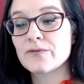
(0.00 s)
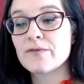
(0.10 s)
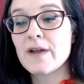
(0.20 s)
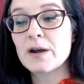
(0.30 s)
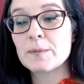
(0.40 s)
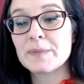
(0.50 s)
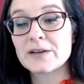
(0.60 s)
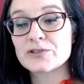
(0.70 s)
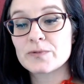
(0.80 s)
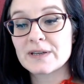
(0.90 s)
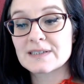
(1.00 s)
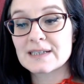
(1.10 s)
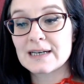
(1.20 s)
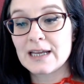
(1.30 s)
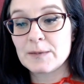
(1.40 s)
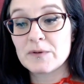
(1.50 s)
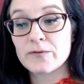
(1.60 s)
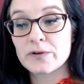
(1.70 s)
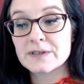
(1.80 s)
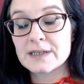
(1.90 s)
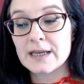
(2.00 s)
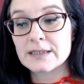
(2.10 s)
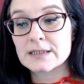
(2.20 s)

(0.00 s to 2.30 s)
very picturesque glade before its gate,